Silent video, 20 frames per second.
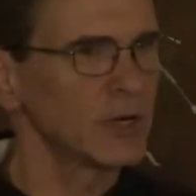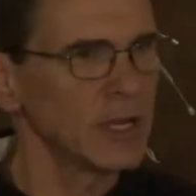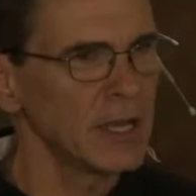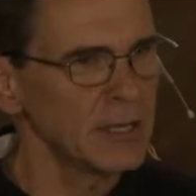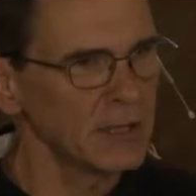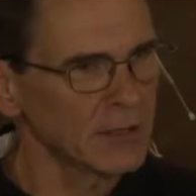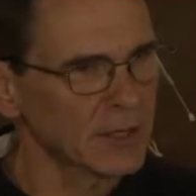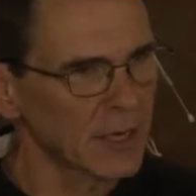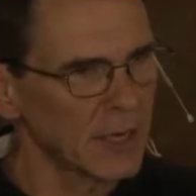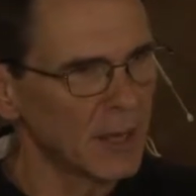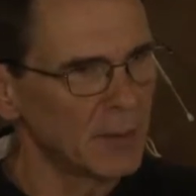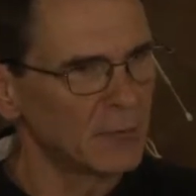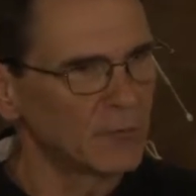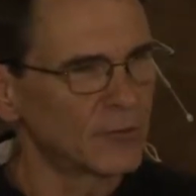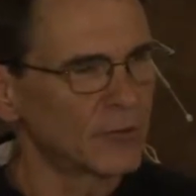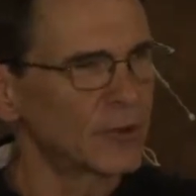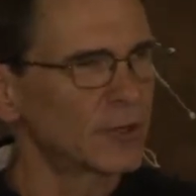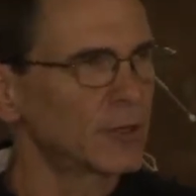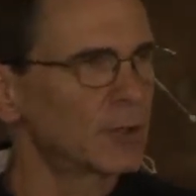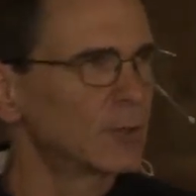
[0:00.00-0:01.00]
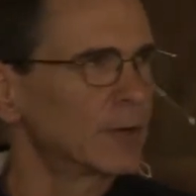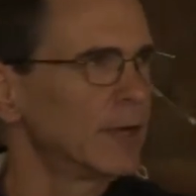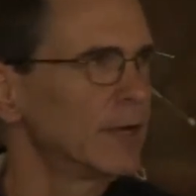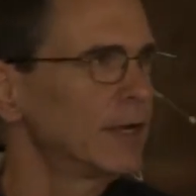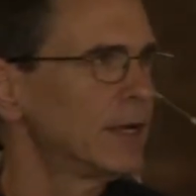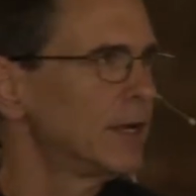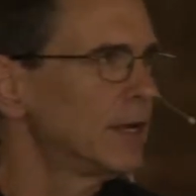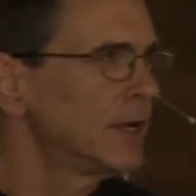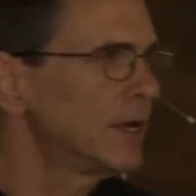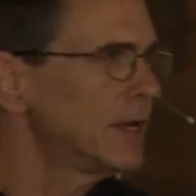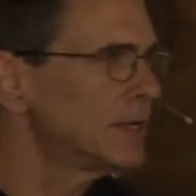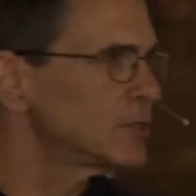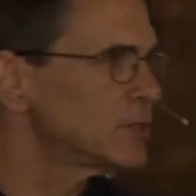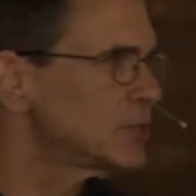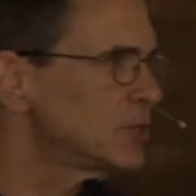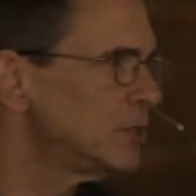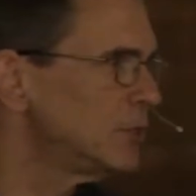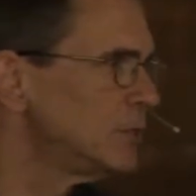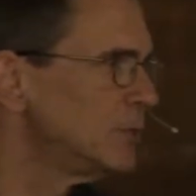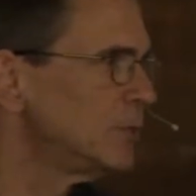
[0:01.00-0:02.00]
income for us
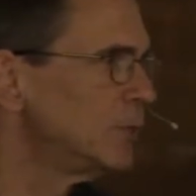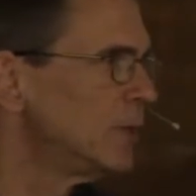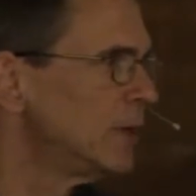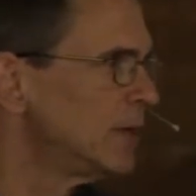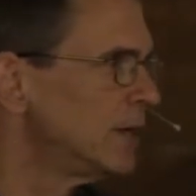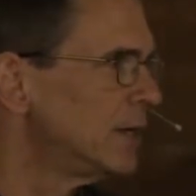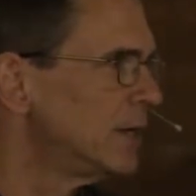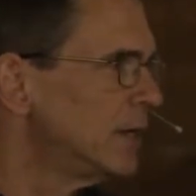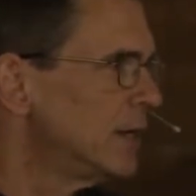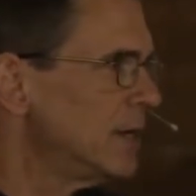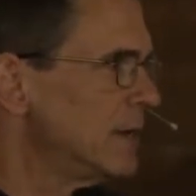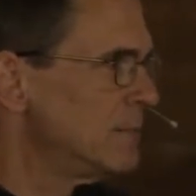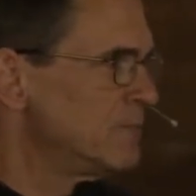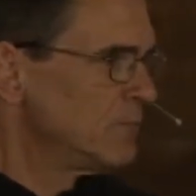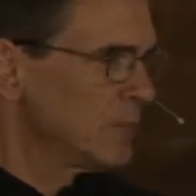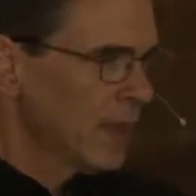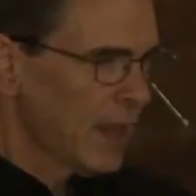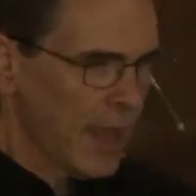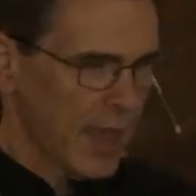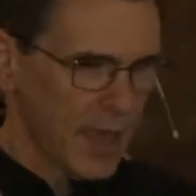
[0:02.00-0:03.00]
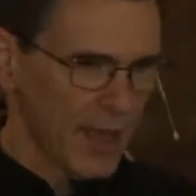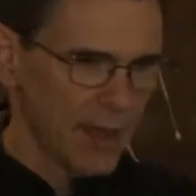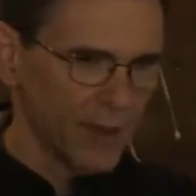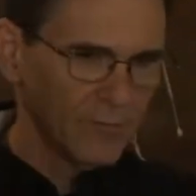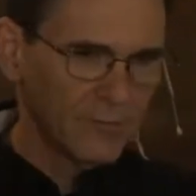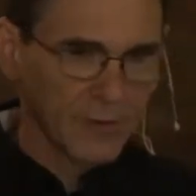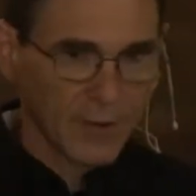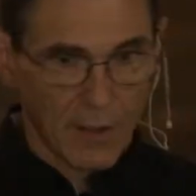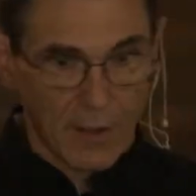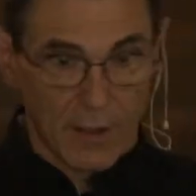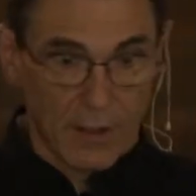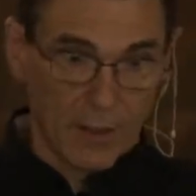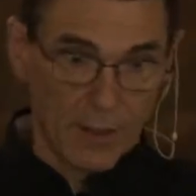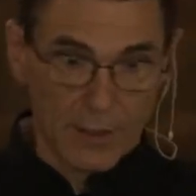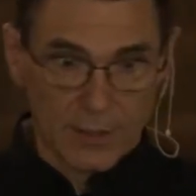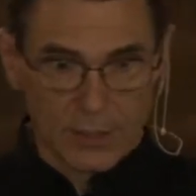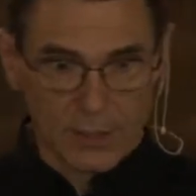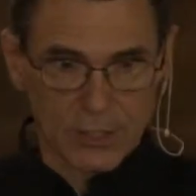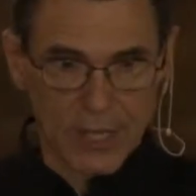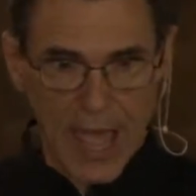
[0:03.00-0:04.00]
to have
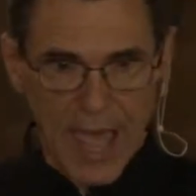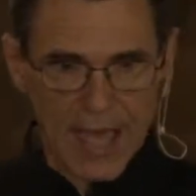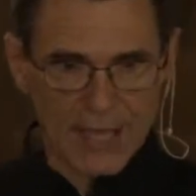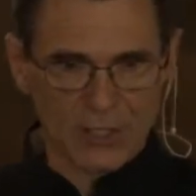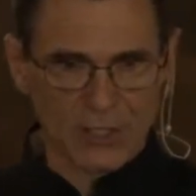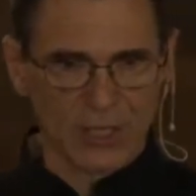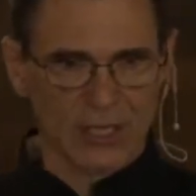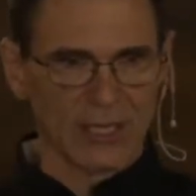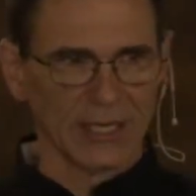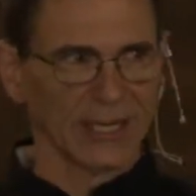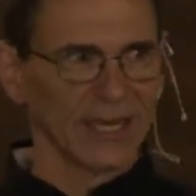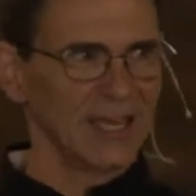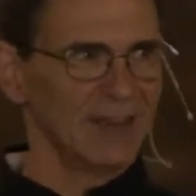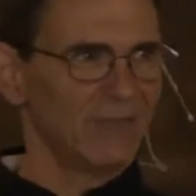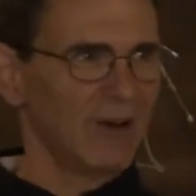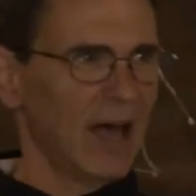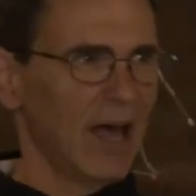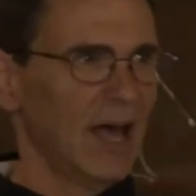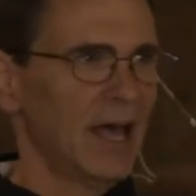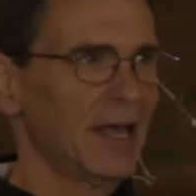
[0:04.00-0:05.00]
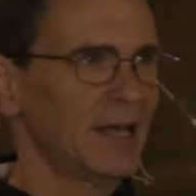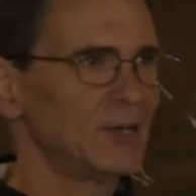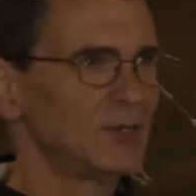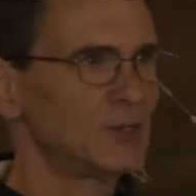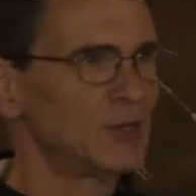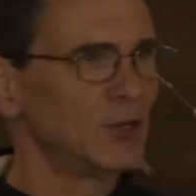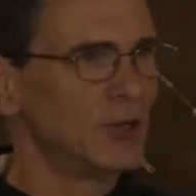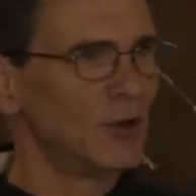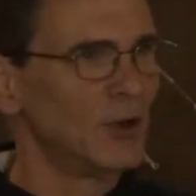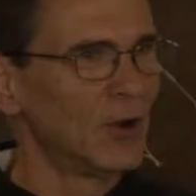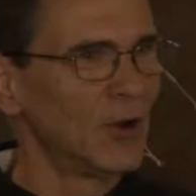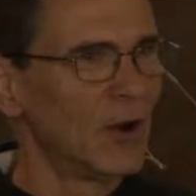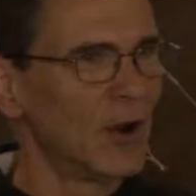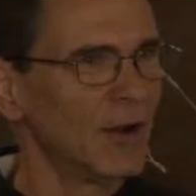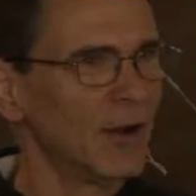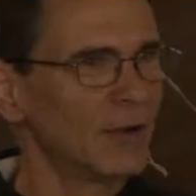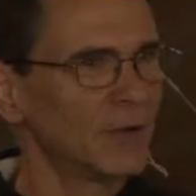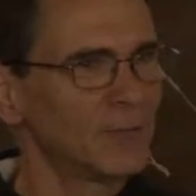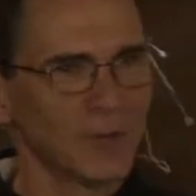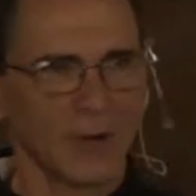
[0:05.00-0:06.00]
snazzy Levi's.
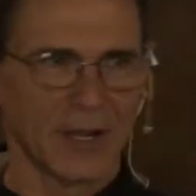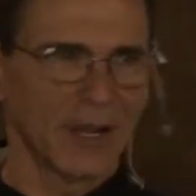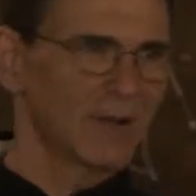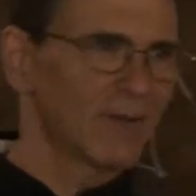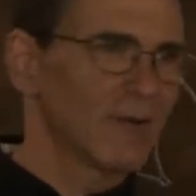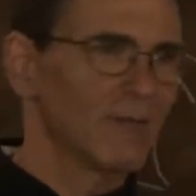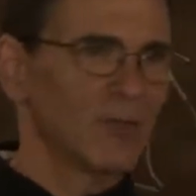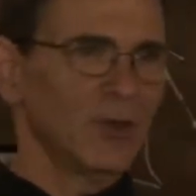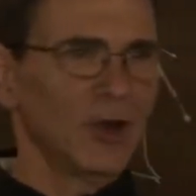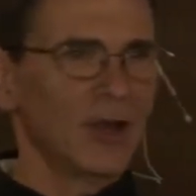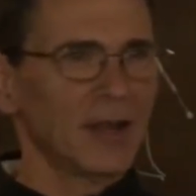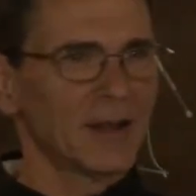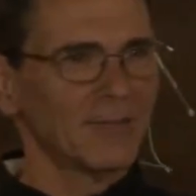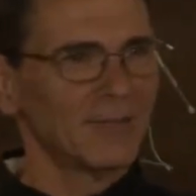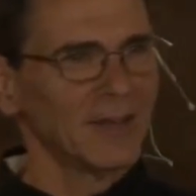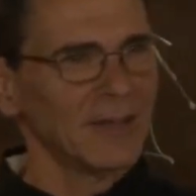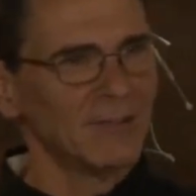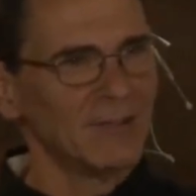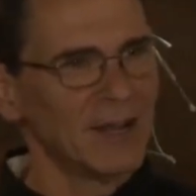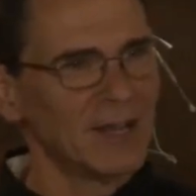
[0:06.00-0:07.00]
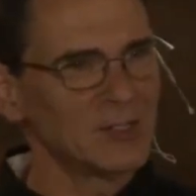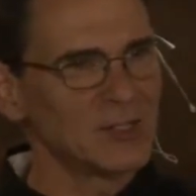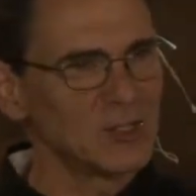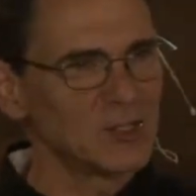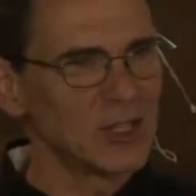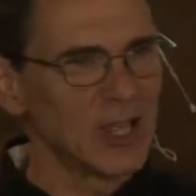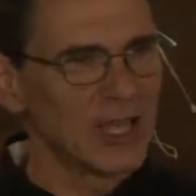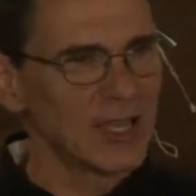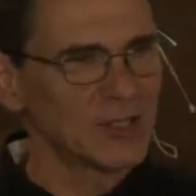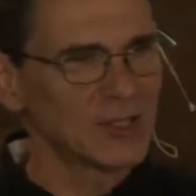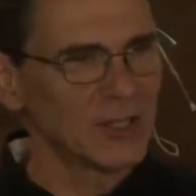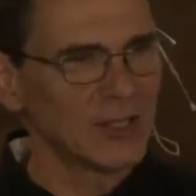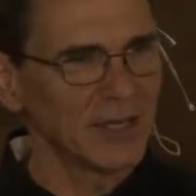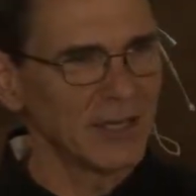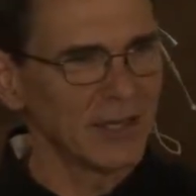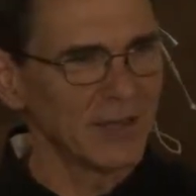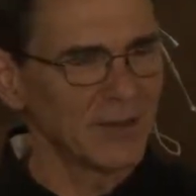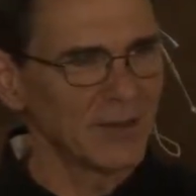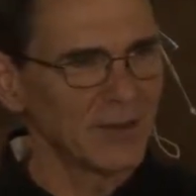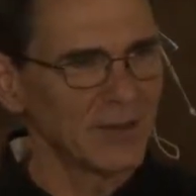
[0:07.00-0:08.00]
I would never have thought of Levi's as snazzy.
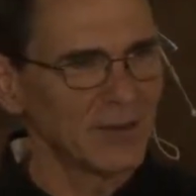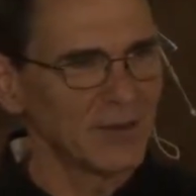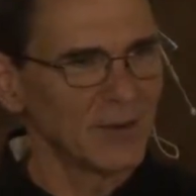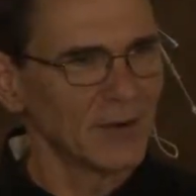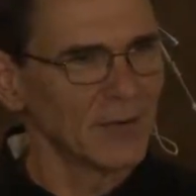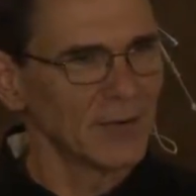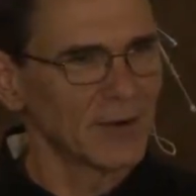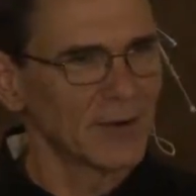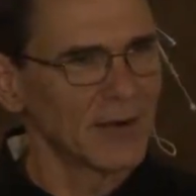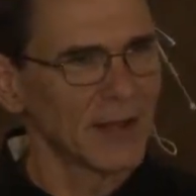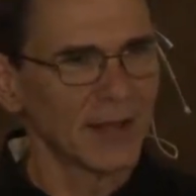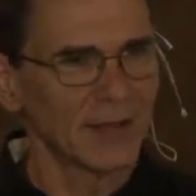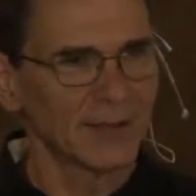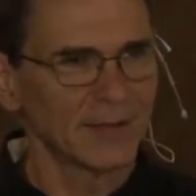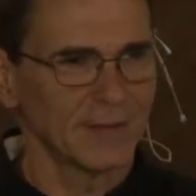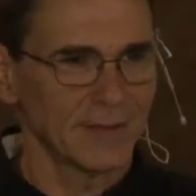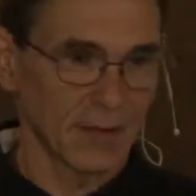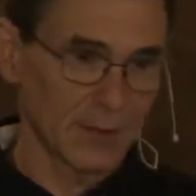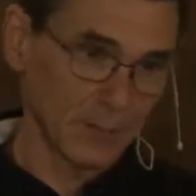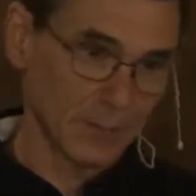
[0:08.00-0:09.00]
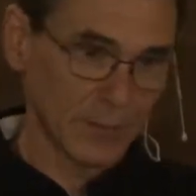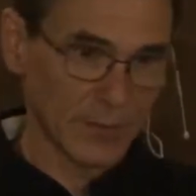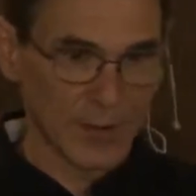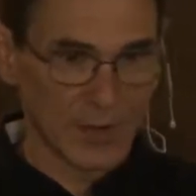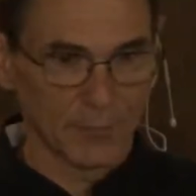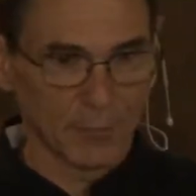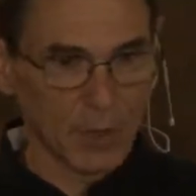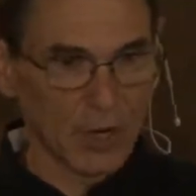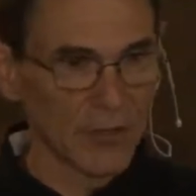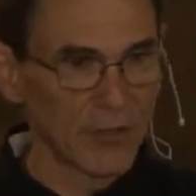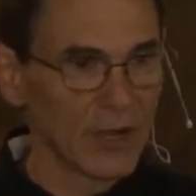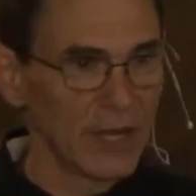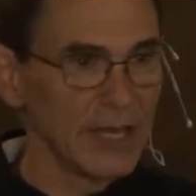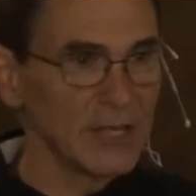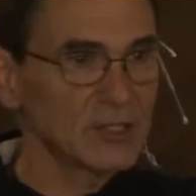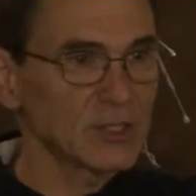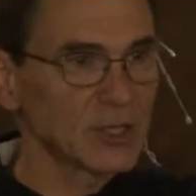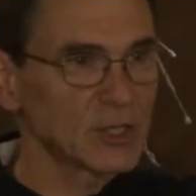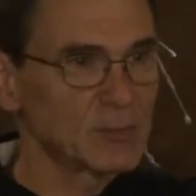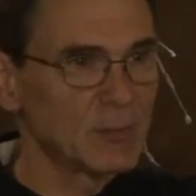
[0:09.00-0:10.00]
Now, they're probably the
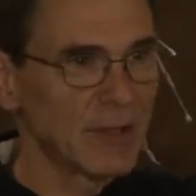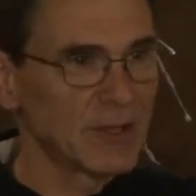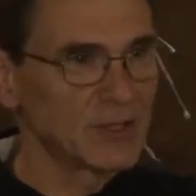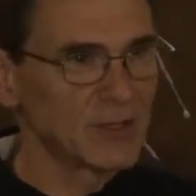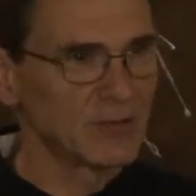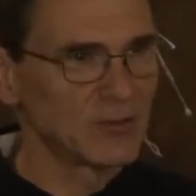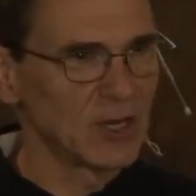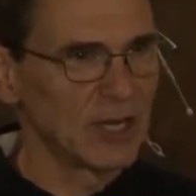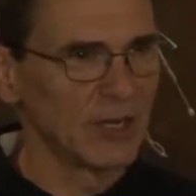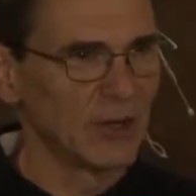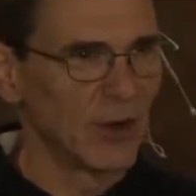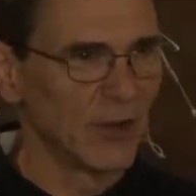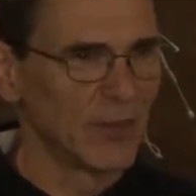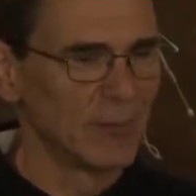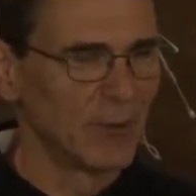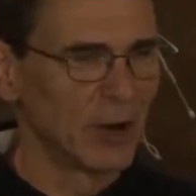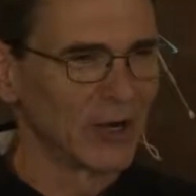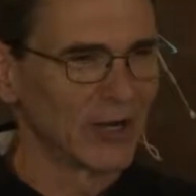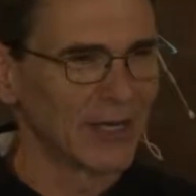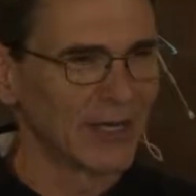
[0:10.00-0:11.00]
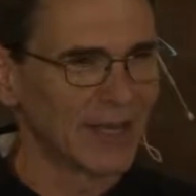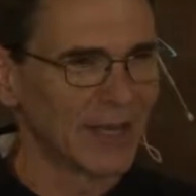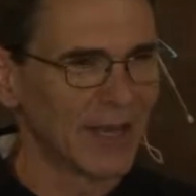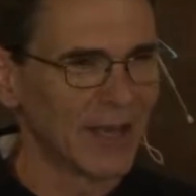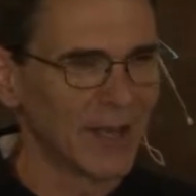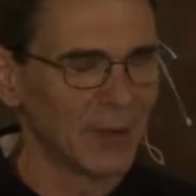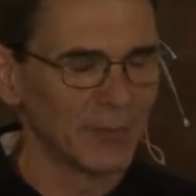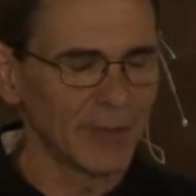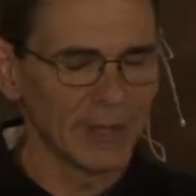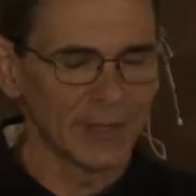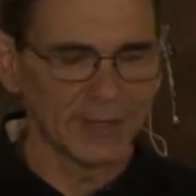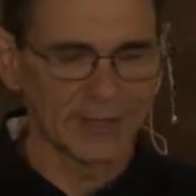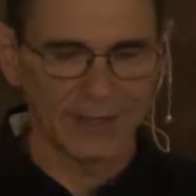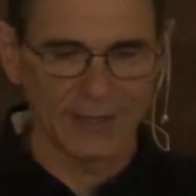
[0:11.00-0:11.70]
least expensive jean on the market now. But